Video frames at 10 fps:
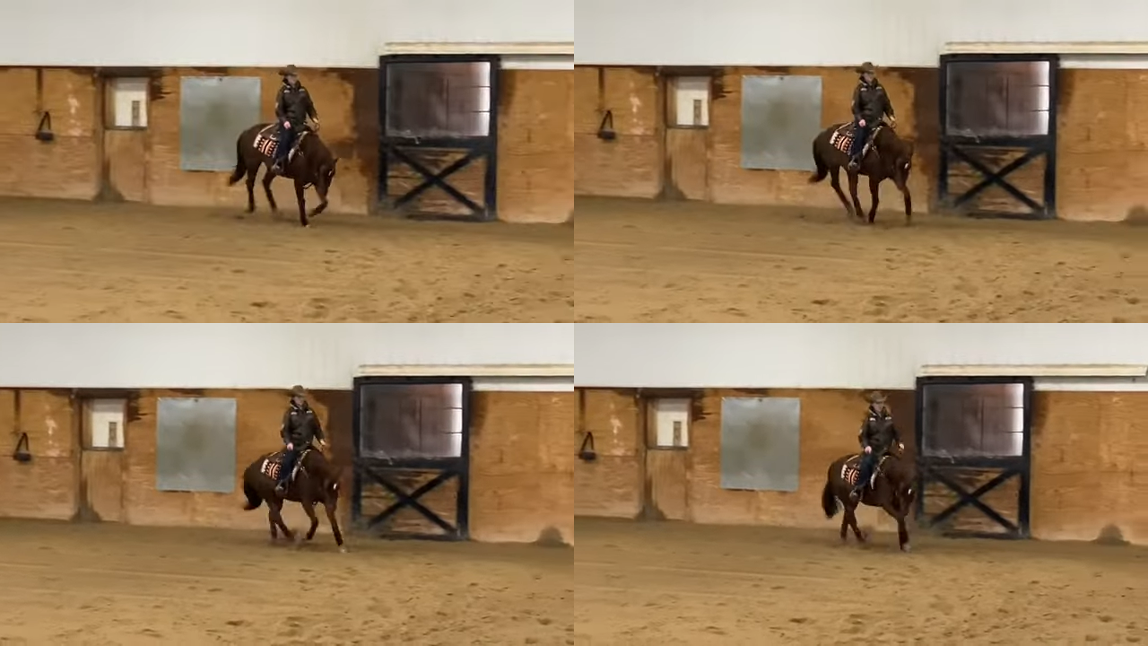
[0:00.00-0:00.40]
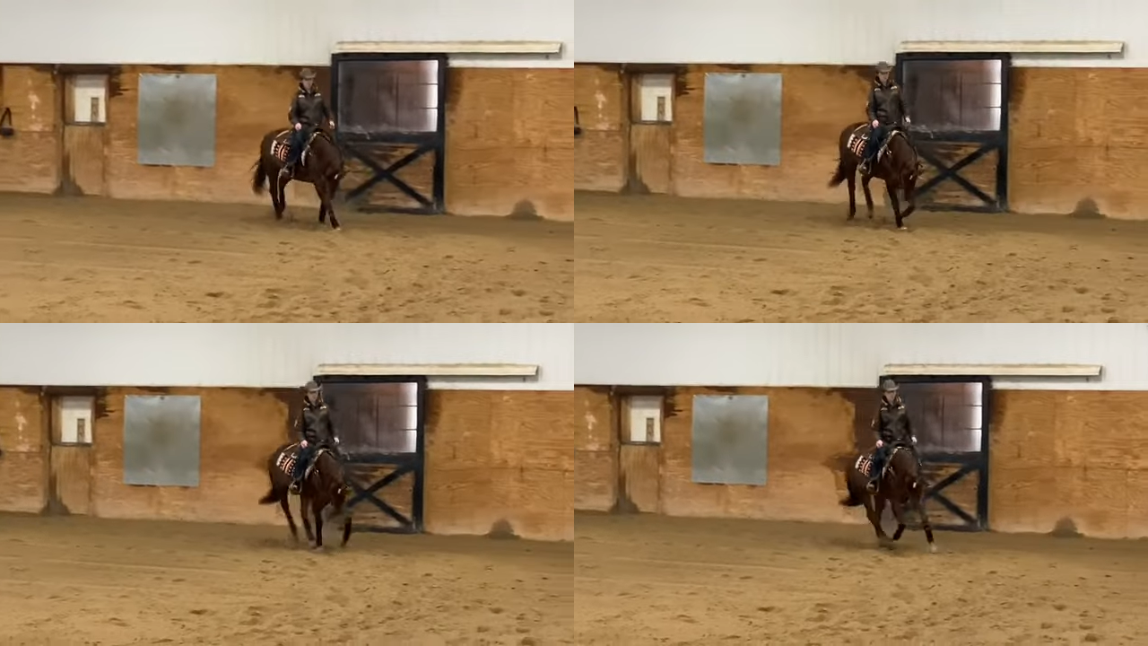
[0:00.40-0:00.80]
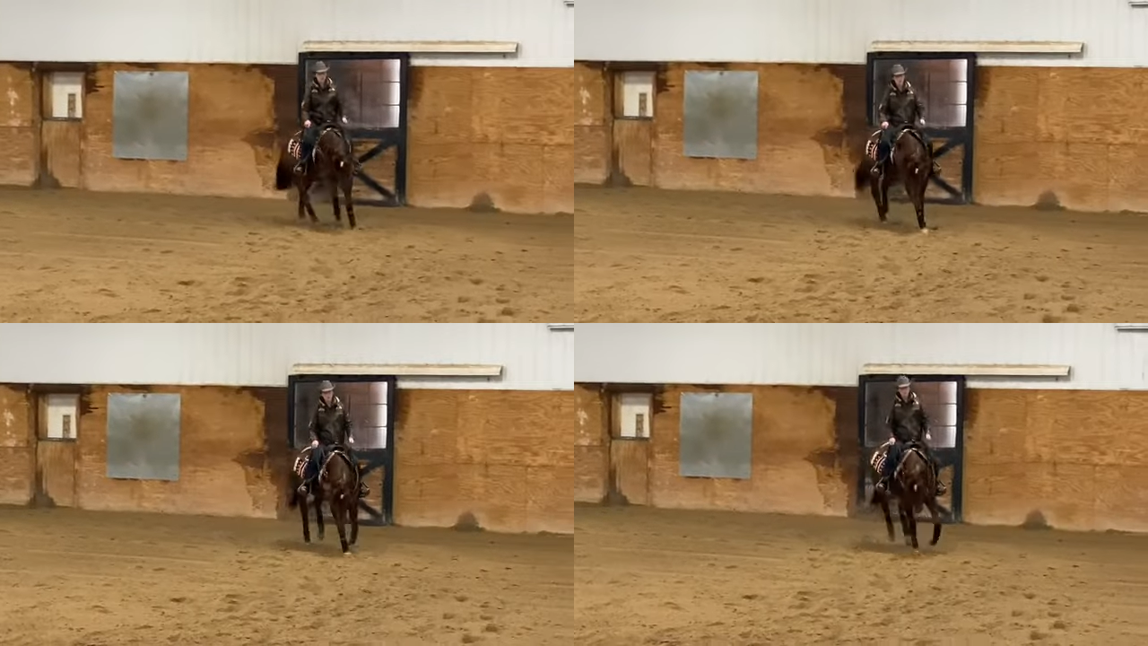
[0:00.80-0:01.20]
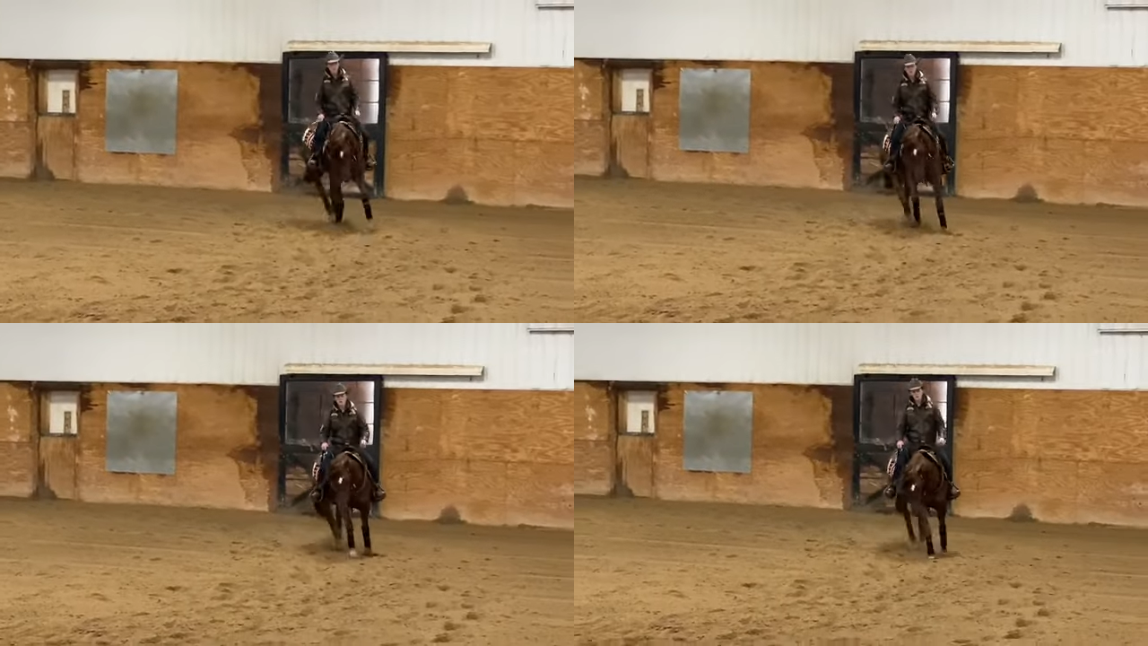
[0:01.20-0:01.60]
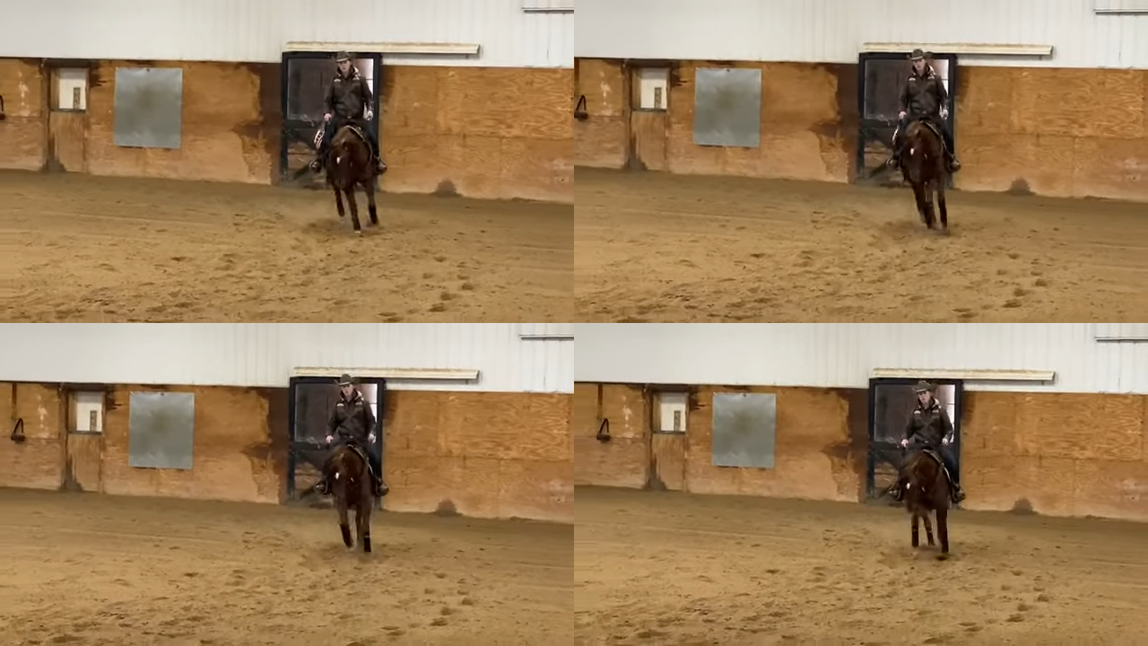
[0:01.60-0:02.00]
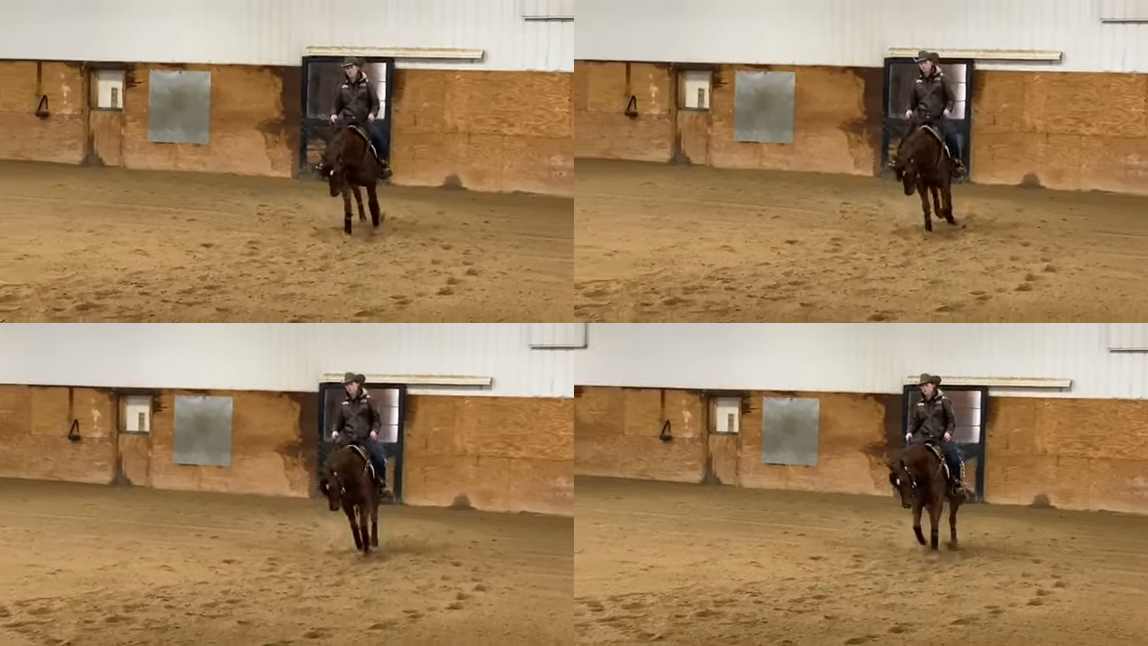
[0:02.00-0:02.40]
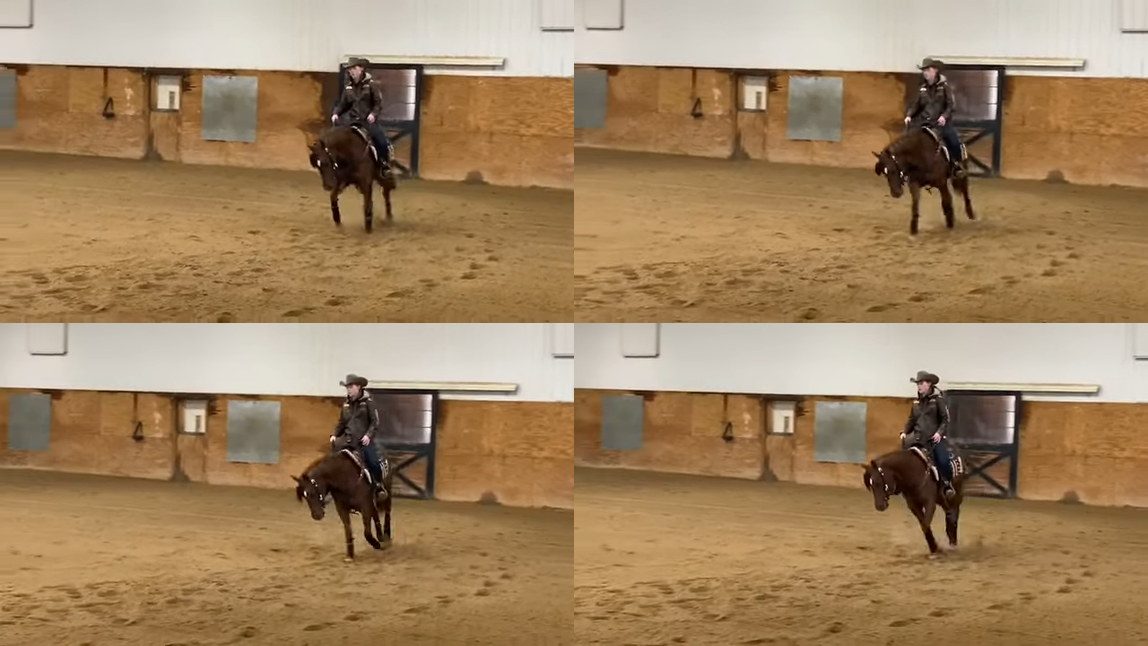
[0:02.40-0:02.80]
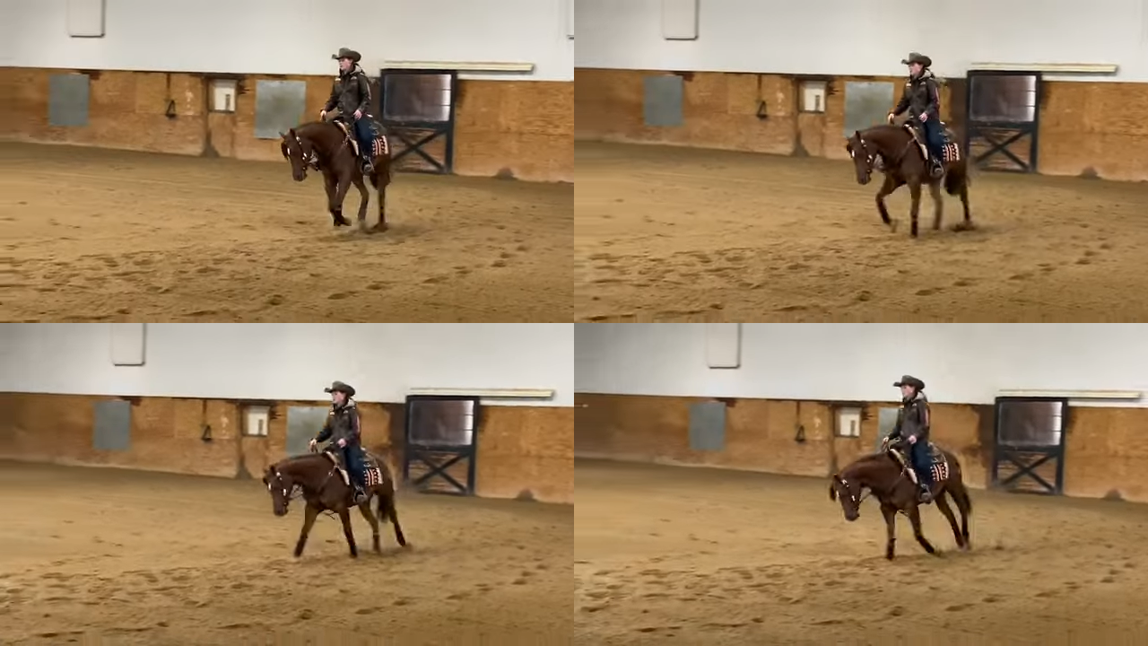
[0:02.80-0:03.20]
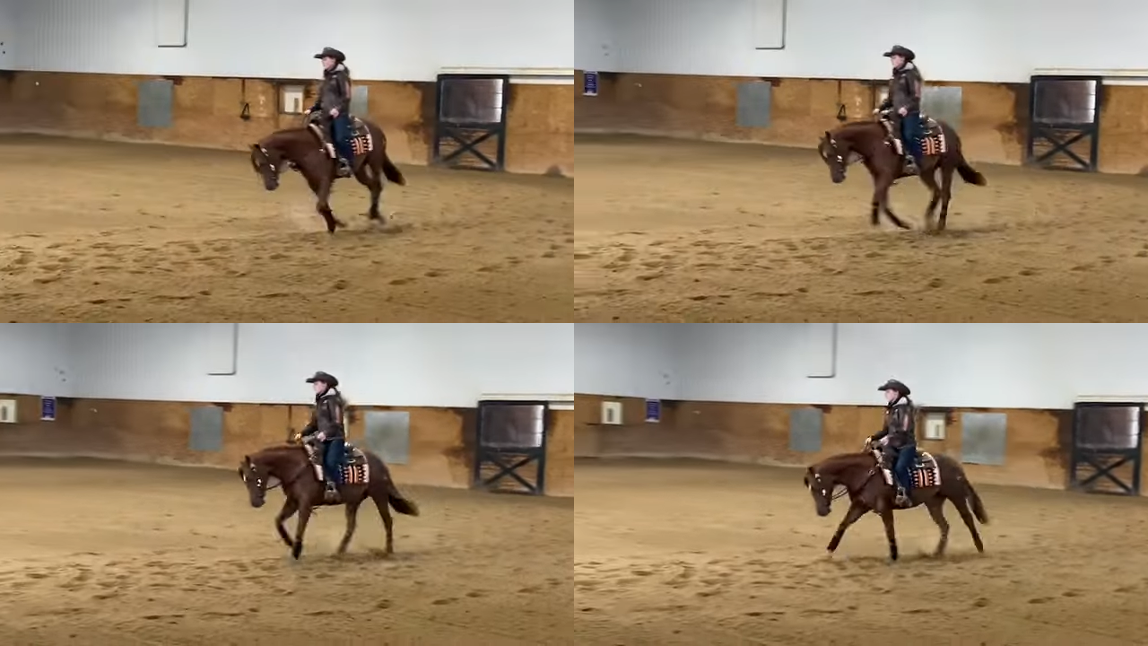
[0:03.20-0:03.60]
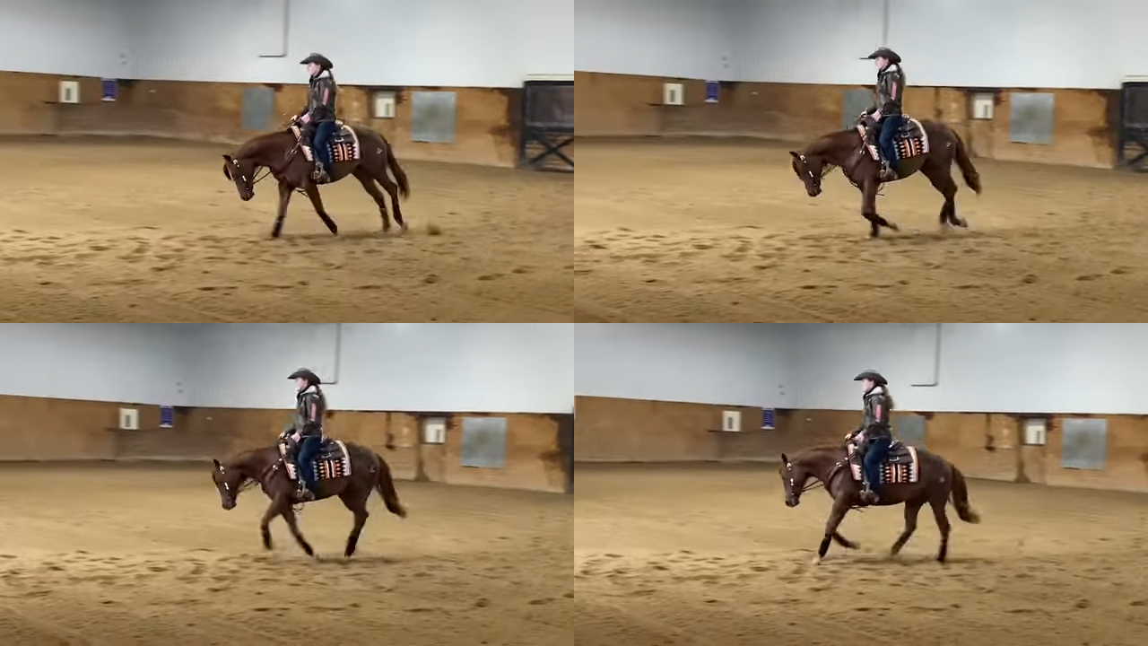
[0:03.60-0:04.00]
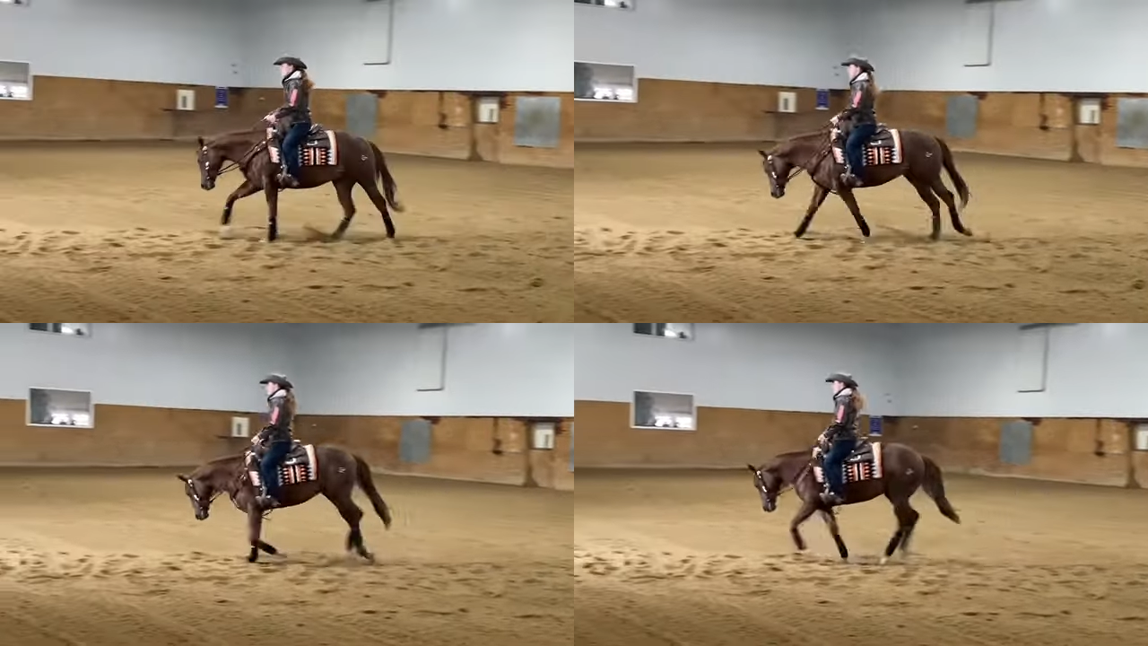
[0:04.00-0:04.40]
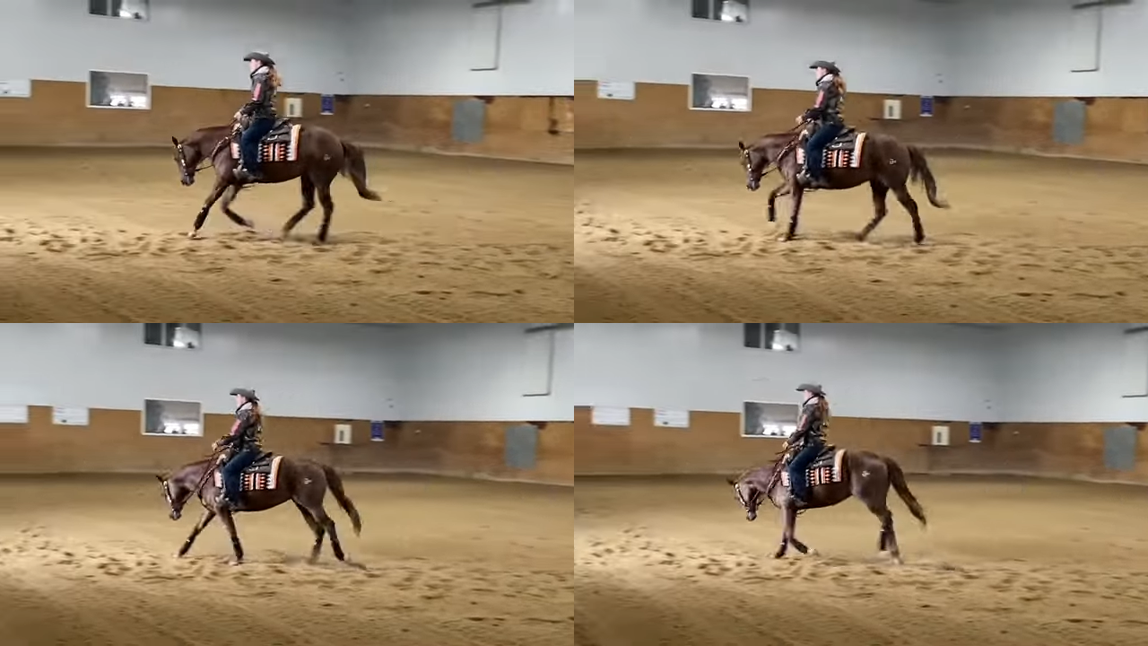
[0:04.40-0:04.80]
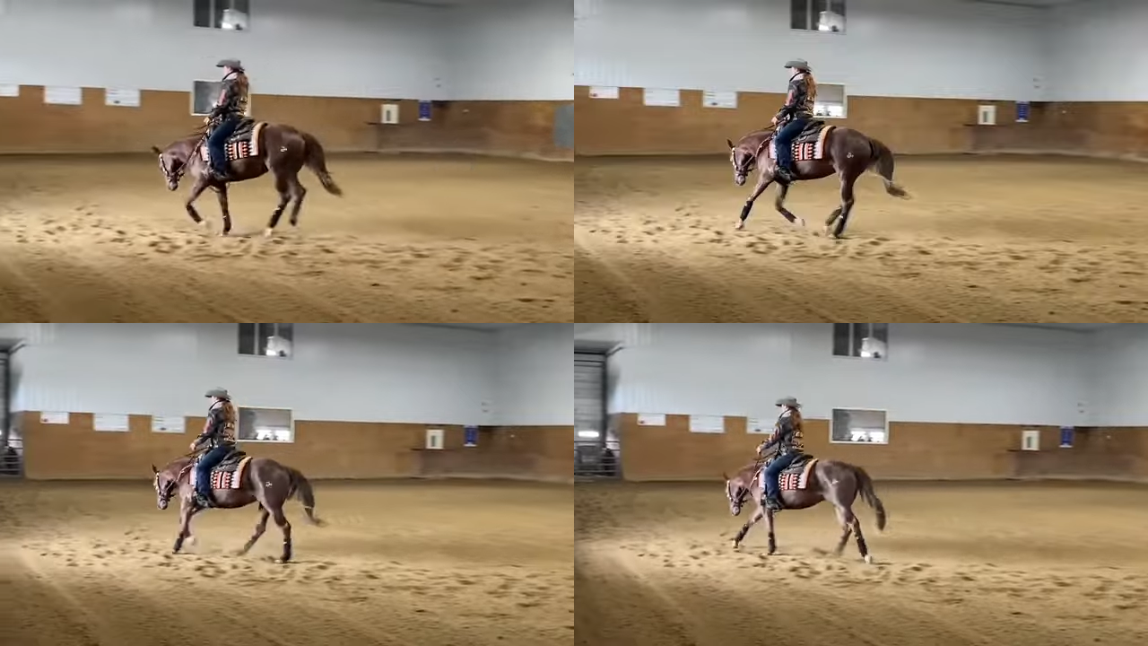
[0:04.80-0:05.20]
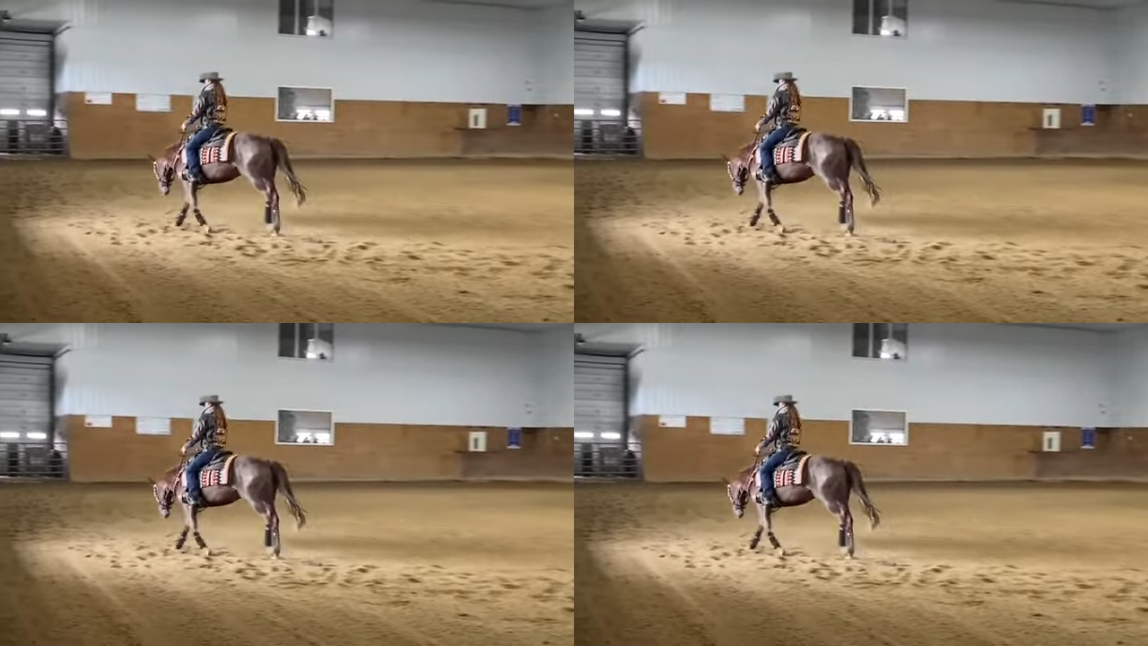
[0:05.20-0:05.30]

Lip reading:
[unreadable: no face in view]